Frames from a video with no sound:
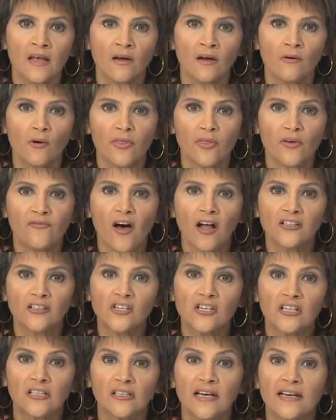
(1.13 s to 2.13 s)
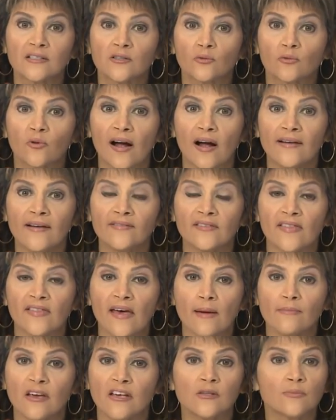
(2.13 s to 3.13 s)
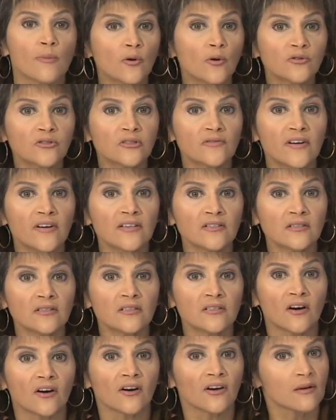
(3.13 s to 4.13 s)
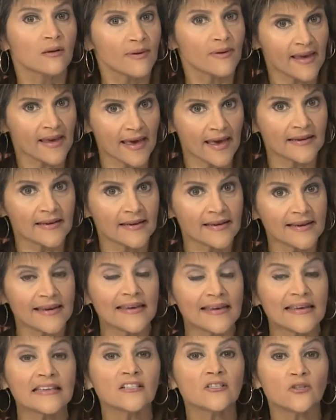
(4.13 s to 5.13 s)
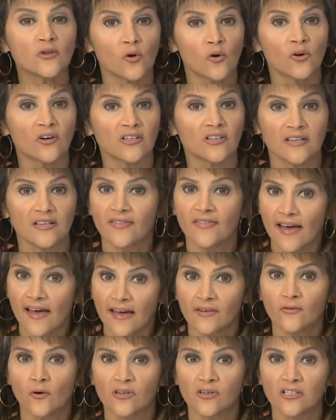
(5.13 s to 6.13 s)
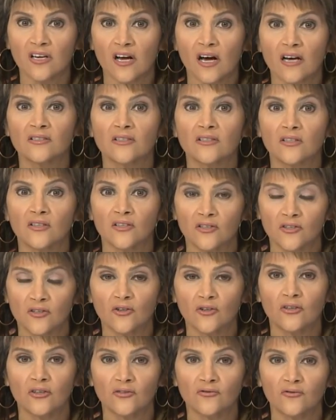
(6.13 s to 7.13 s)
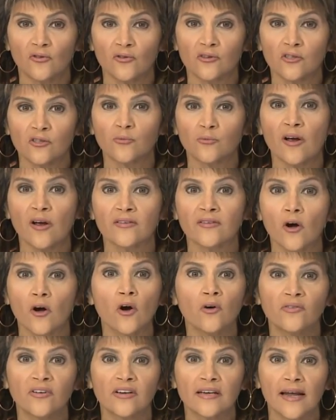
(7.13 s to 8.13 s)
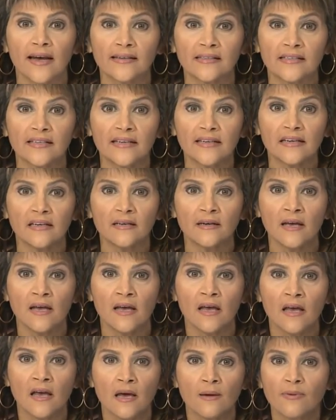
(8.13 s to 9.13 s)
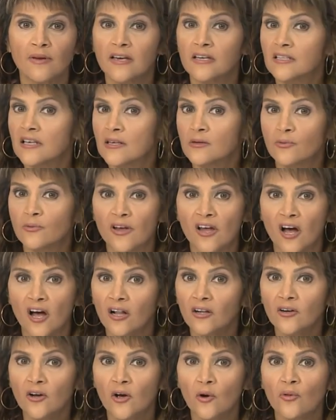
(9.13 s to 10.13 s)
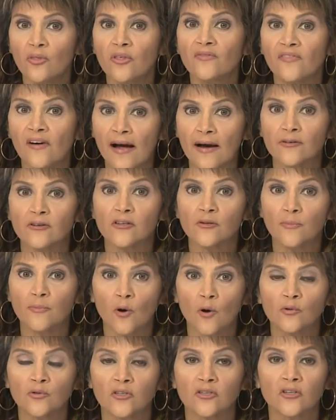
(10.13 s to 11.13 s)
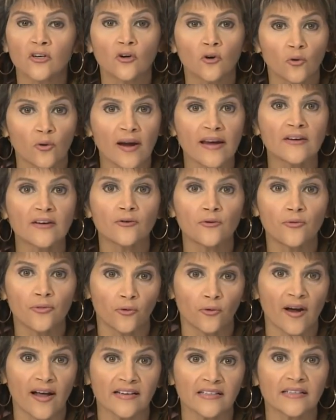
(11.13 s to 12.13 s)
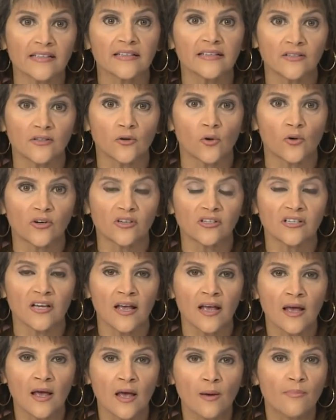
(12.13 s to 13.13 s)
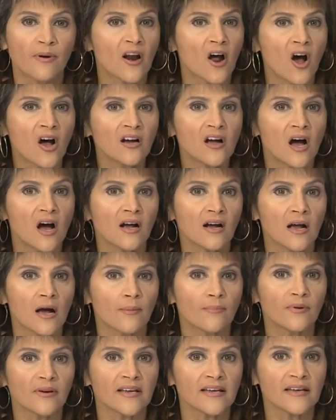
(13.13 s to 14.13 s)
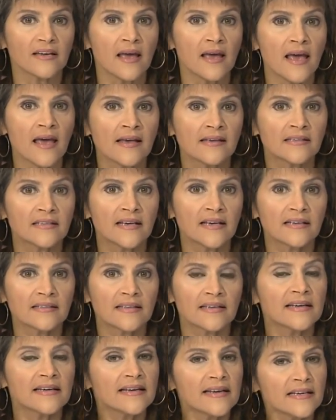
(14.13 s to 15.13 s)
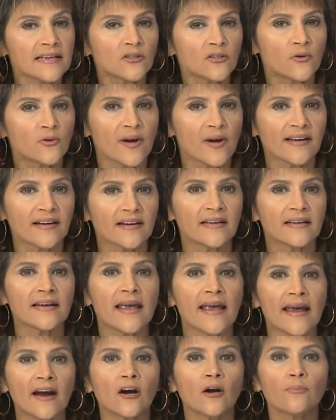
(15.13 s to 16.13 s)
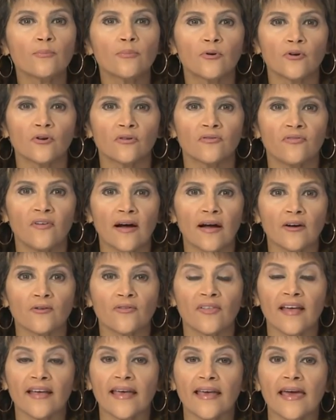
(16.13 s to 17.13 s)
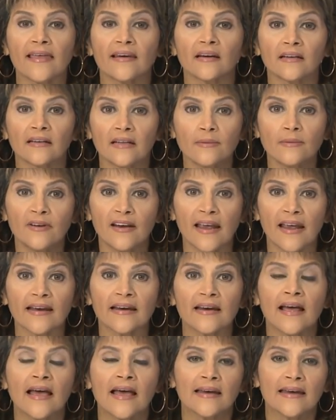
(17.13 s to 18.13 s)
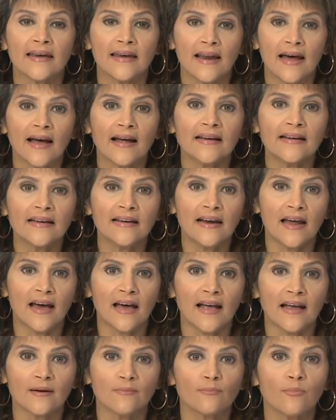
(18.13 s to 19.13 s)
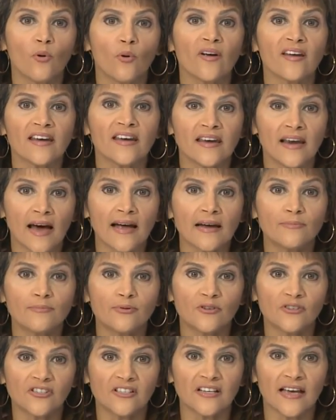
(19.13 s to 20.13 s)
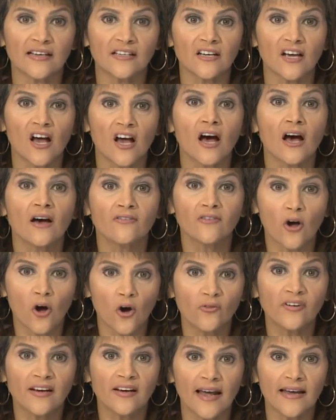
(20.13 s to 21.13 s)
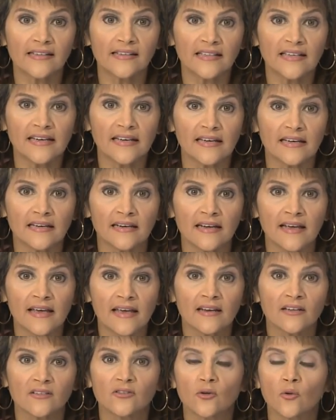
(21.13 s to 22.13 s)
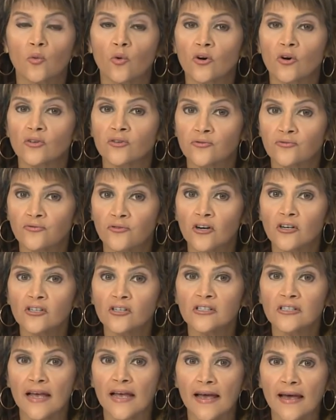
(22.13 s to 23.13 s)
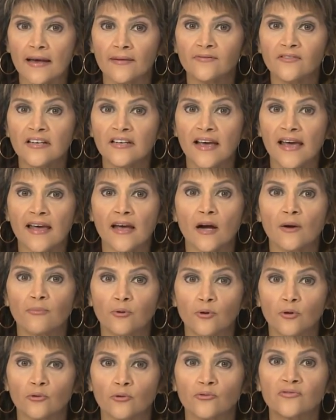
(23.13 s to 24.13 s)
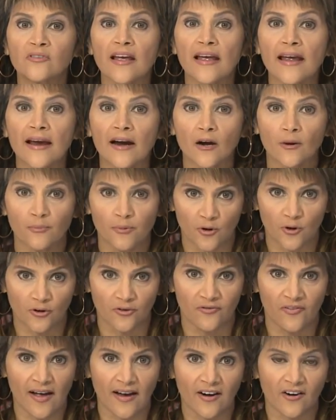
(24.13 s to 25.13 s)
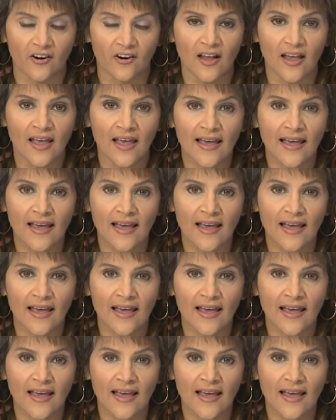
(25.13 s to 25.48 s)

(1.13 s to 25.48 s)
Well, the fall chill has arrived, and that means most of us are going to be heading indoors. And that, of course, causes concerns for the spread of COVID-19 because, as we all know, the virus poses a greater threat indoors. But a Hong Kong company says that it has created an air purifier that can eliminate 99.9% of COVID-19. It is the world's first FDA-approved air purifier.